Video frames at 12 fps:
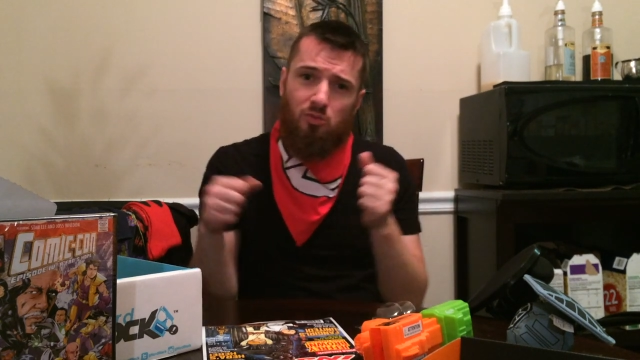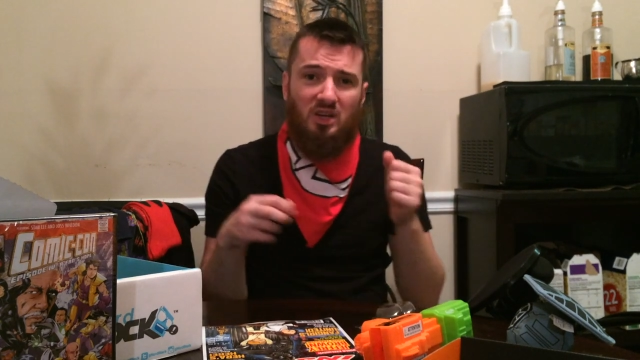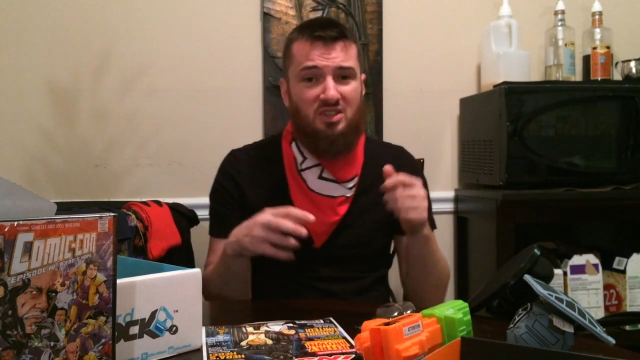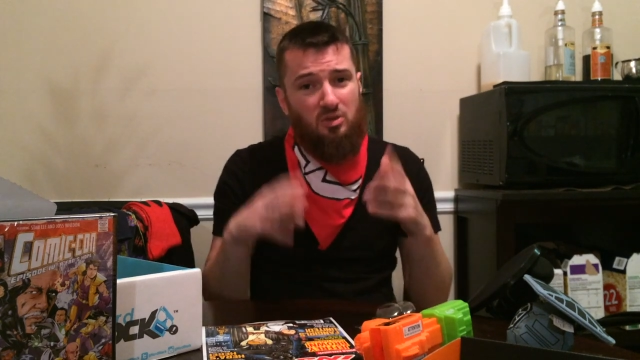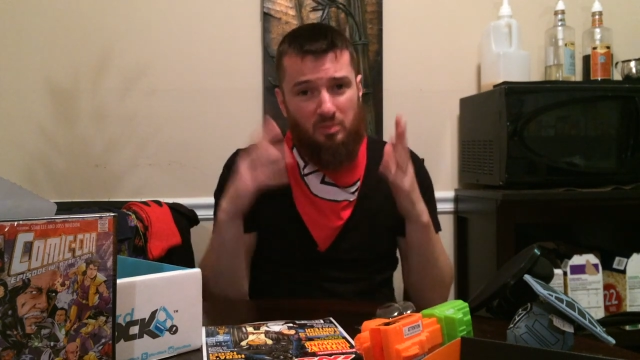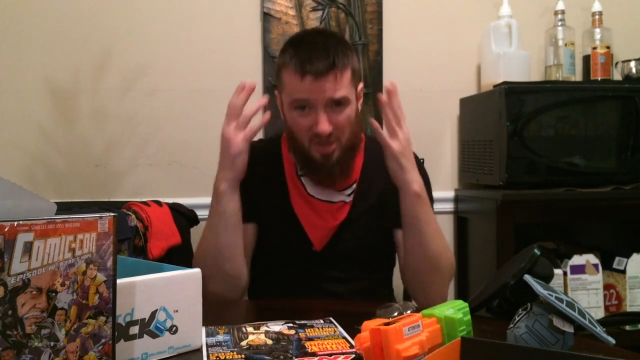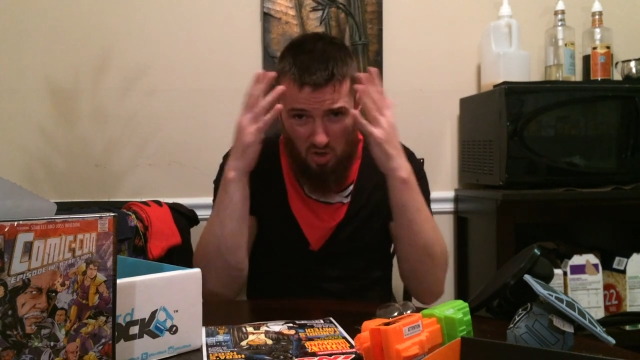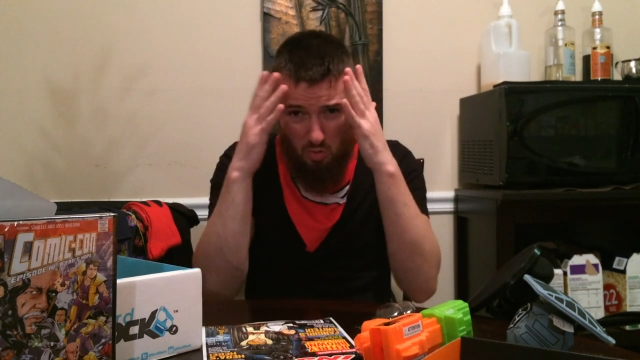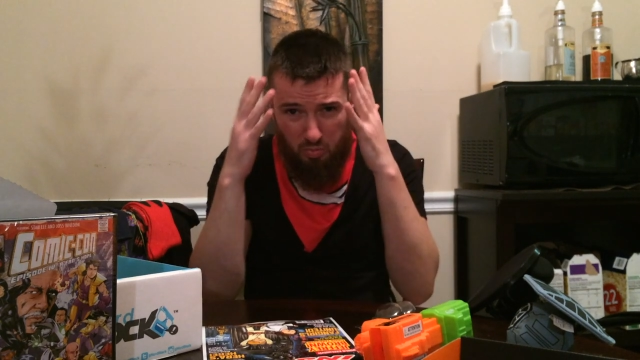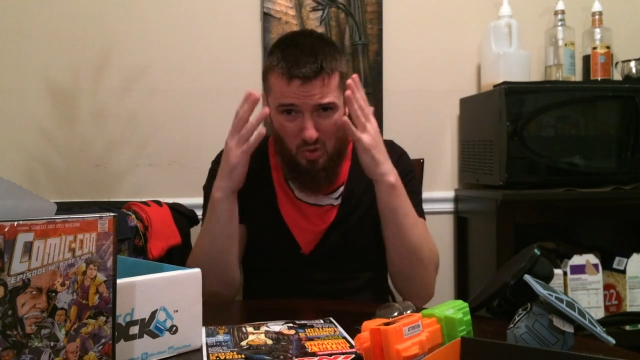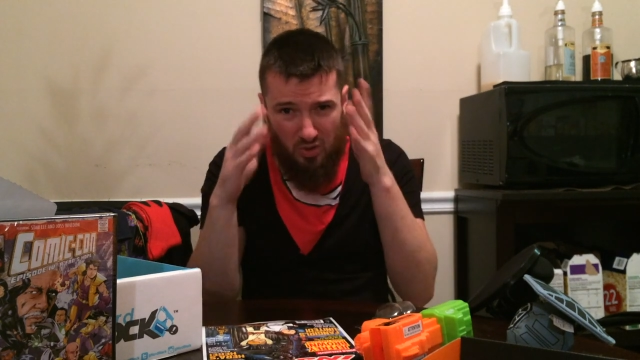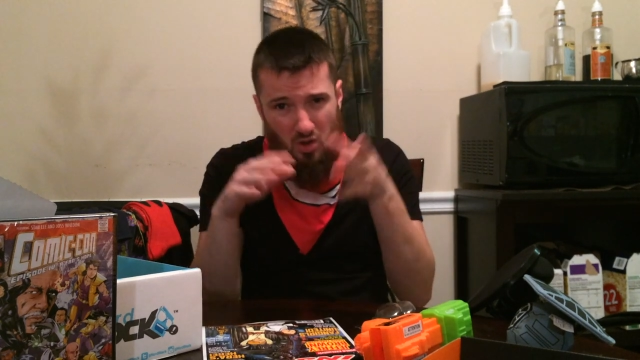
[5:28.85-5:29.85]
and I took my
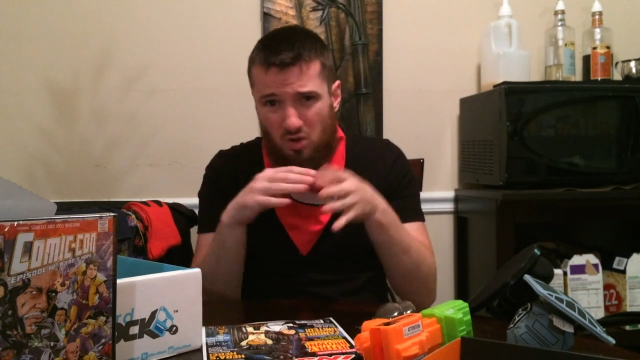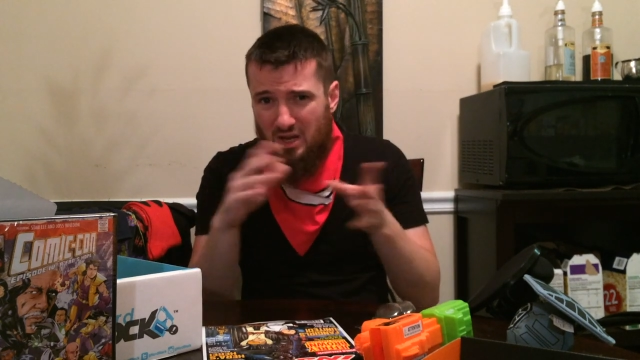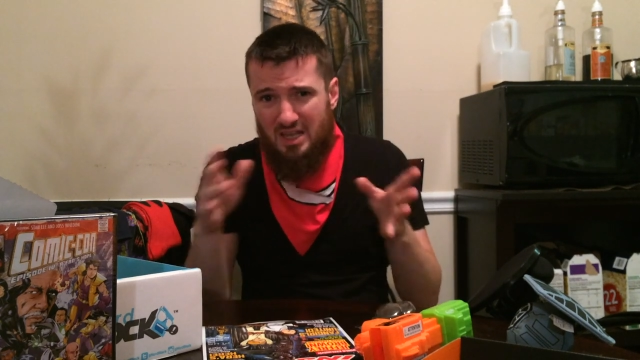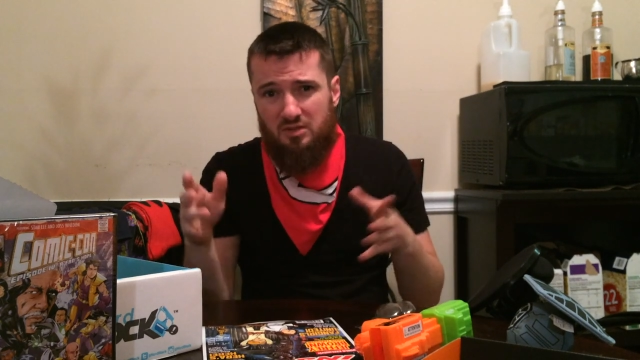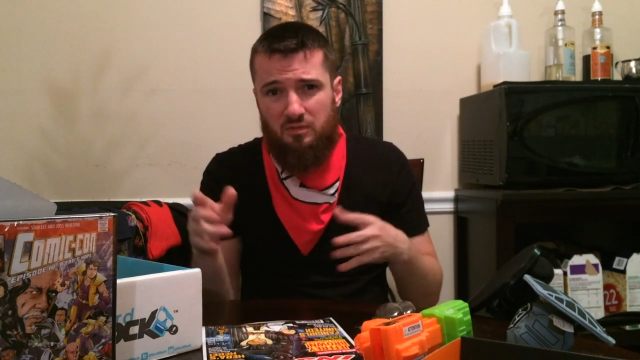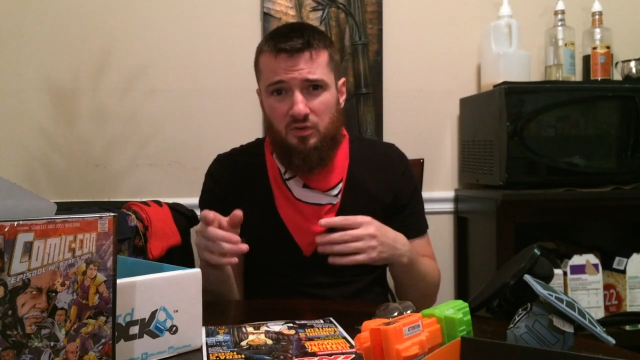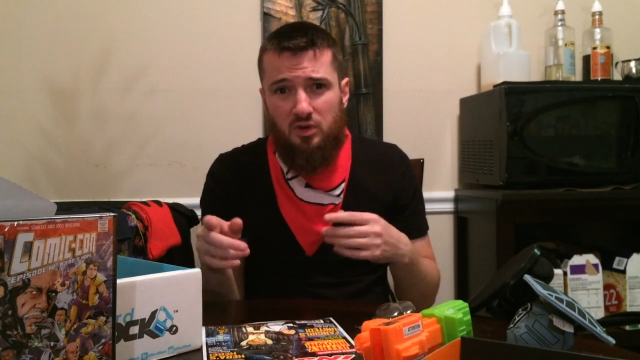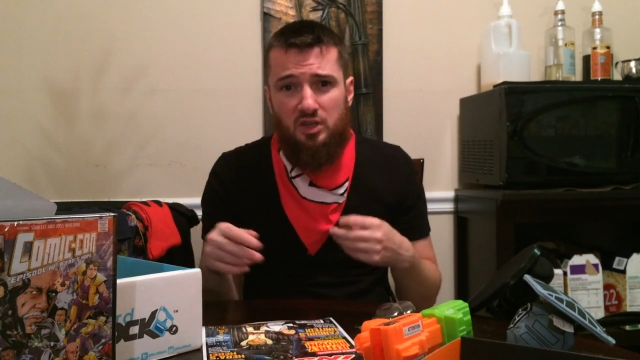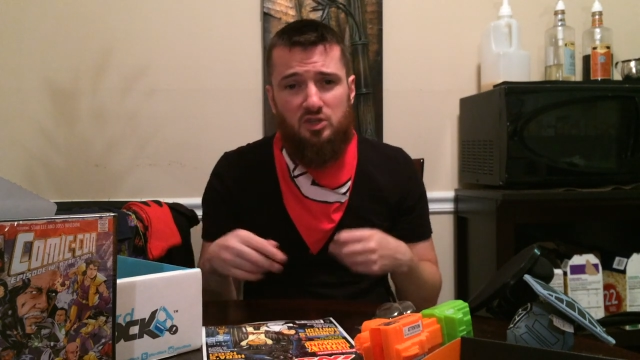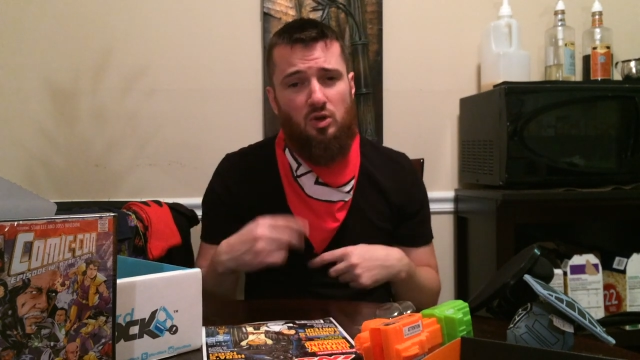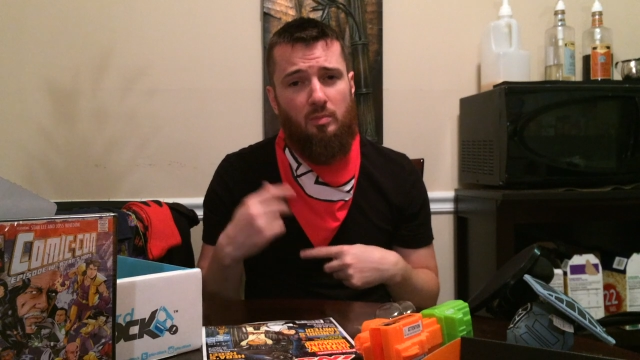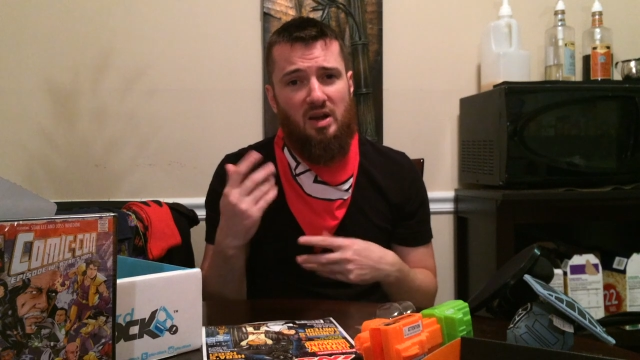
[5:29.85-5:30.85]
GoPro along, got some
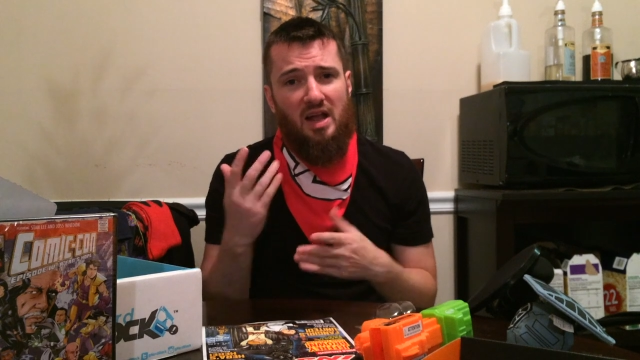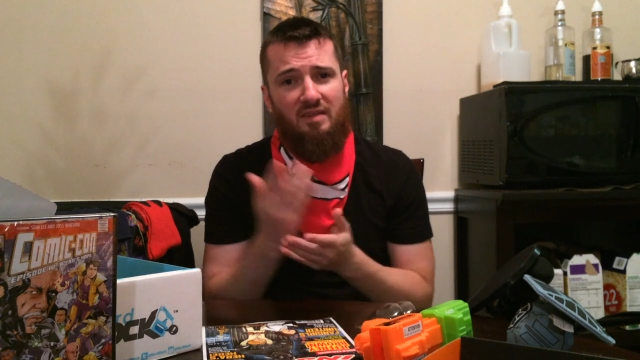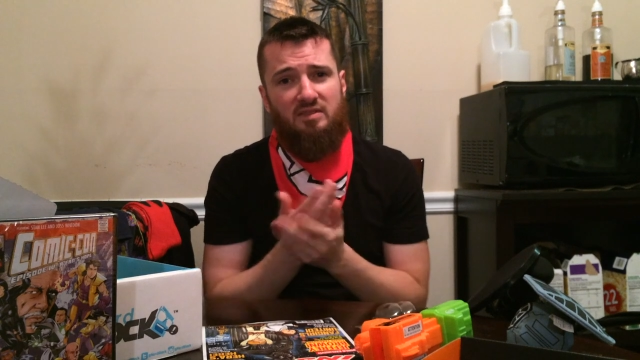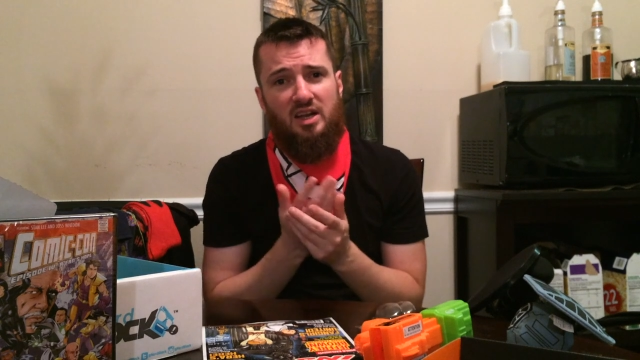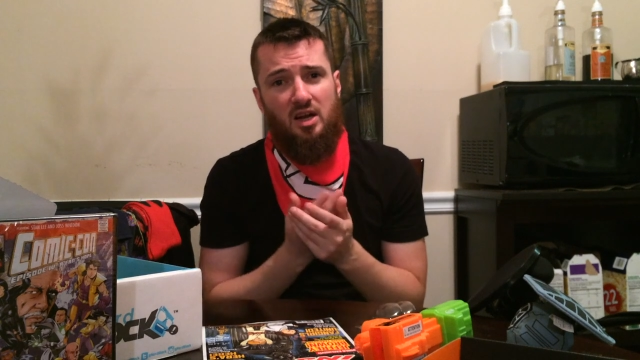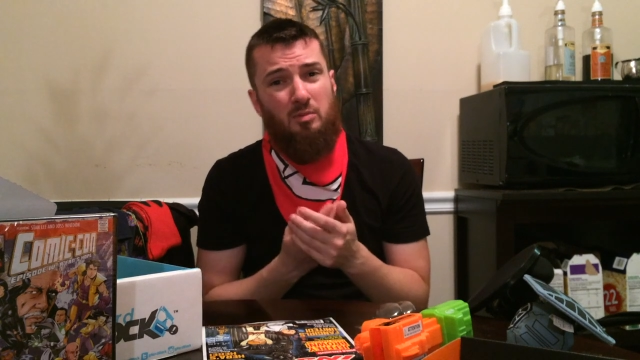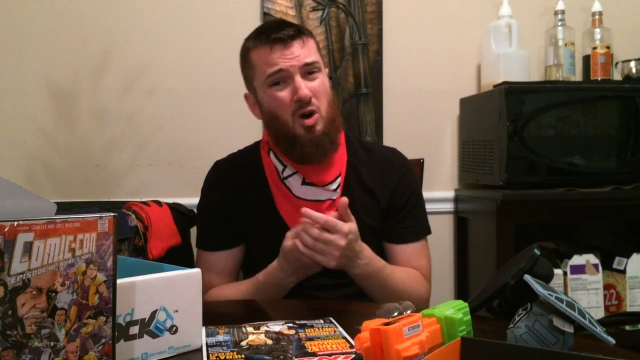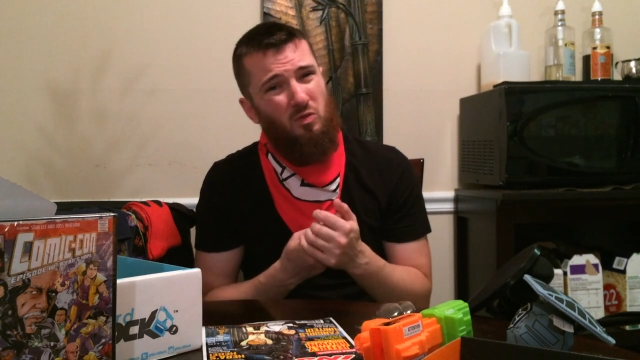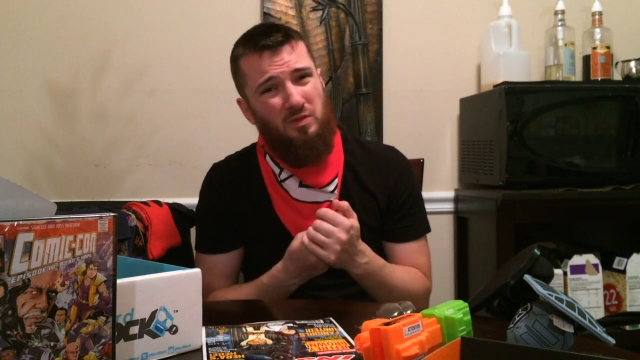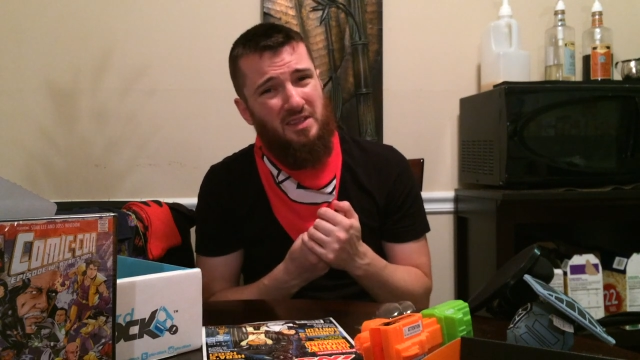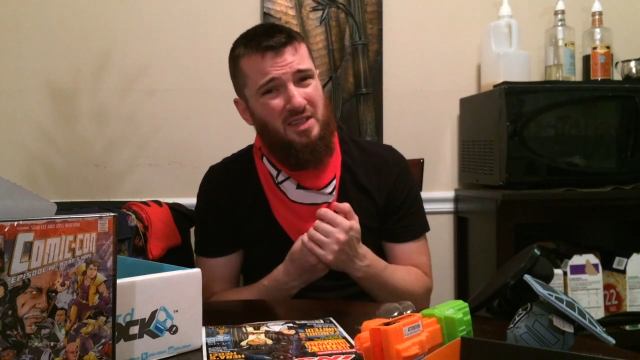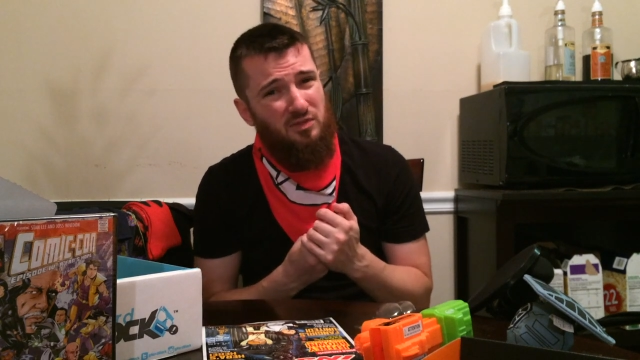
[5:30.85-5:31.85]
footage, so I'm gonna have that up
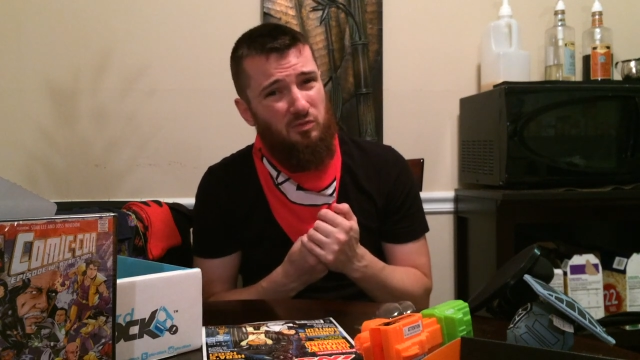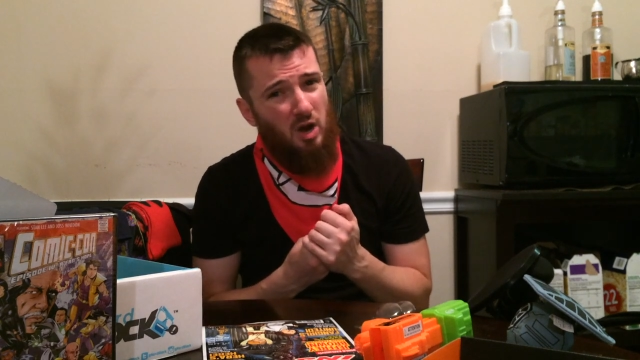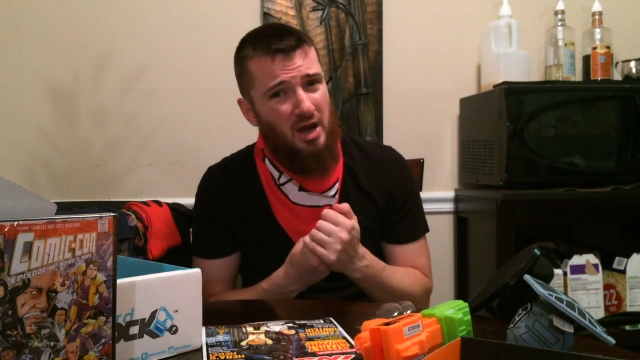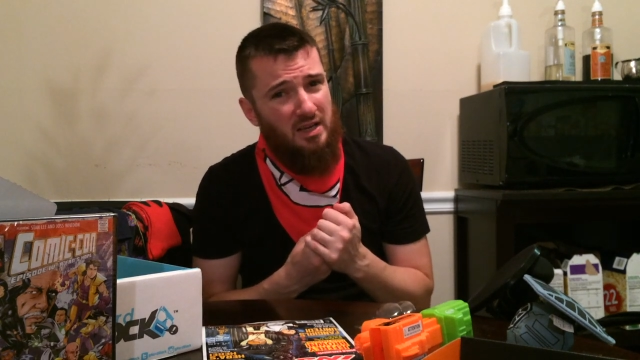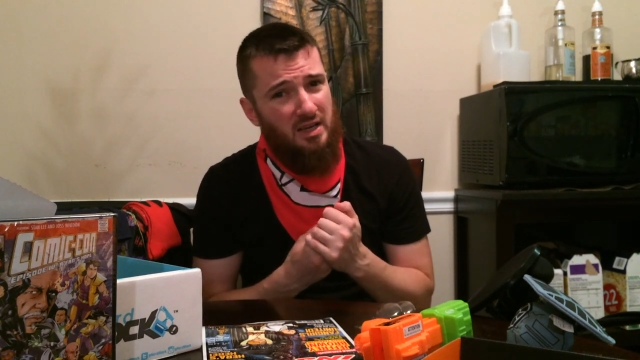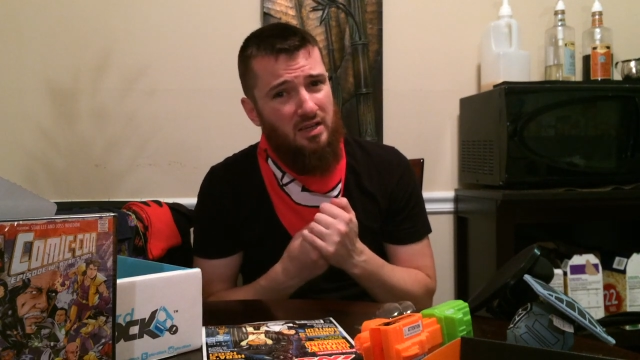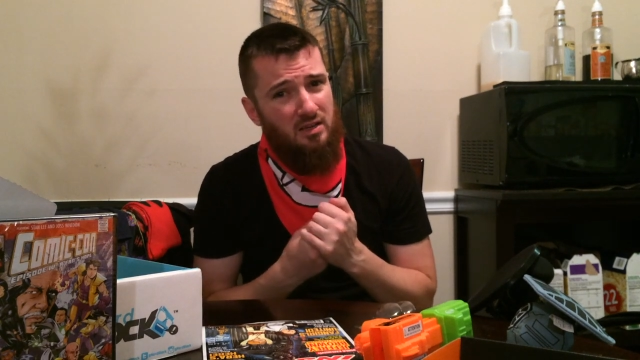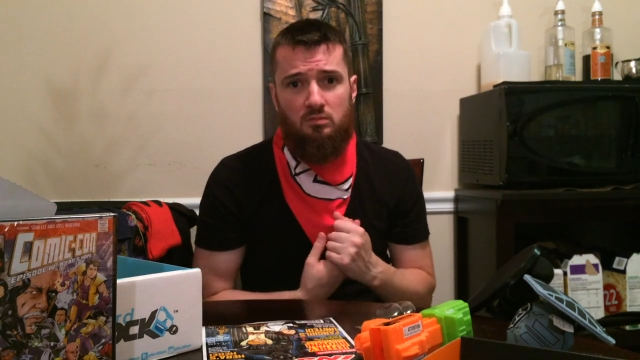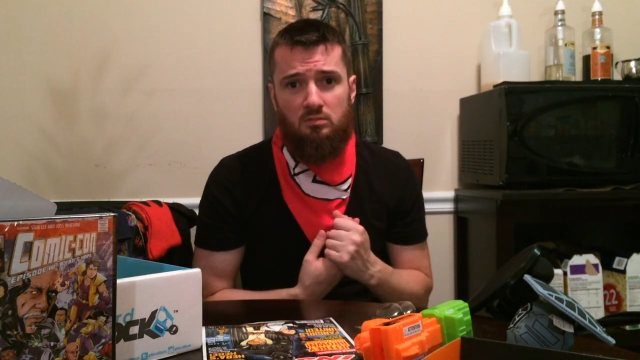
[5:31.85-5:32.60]
hopefully this Friday.